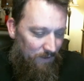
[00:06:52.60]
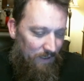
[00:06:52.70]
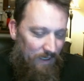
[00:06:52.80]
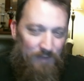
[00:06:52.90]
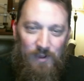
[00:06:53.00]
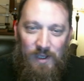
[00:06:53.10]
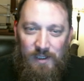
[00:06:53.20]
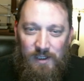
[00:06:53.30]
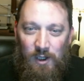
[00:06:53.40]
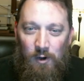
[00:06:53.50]
And then
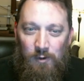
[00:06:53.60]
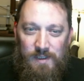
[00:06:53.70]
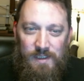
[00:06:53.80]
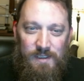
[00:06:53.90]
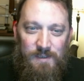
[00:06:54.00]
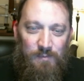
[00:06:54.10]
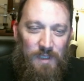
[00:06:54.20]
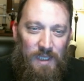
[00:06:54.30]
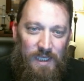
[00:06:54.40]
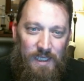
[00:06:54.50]
Goat is
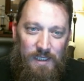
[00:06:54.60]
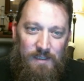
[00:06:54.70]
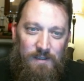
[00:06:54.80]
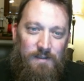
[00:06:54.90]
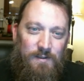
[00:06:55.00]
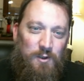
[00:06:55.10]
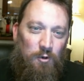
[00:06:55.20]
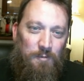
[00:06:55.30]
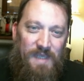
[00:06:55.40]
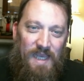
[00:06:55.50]
playing
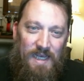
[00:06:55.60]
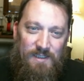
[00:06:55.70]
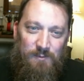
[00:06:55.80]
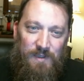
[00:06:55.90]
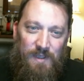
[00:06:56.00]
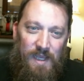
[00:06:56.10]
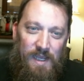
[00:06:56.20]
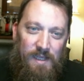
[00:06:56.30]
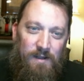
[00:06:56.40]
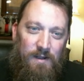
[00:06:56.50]
Stormcast with
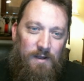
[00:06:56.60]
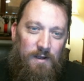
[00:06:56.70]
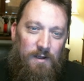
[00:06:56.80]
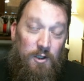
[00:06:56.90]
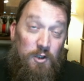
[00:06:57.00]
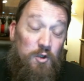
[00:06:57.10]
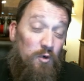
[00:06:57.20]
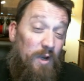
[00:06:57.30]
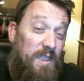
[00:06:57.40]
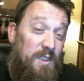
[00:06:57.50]
a
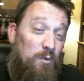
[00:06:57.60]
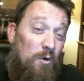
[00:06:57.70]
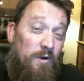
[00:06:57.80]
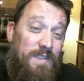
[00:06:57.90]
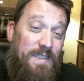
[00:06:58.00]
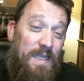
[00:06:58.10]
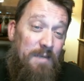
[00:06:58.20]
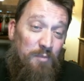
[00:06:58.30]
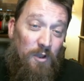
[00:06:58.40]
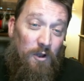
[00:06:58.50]
Drakesworn
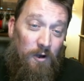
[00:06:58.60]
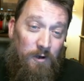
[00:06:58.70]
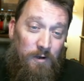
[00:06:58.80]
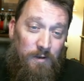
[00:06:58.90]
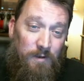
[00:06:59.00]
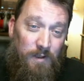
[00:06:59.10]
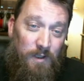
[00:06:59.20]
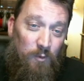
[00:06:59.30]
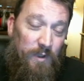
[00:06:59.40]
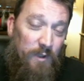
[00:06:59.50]
Templar
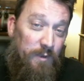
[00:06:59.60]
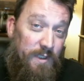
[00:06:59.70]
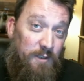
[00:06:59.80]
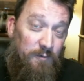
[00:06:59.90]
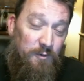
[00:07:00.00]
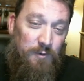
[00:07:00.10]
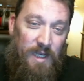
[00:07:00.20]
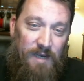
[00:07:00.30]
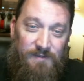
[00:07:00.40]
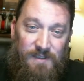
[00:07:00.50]
with Quicksilver
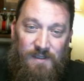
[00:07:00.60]
Draft,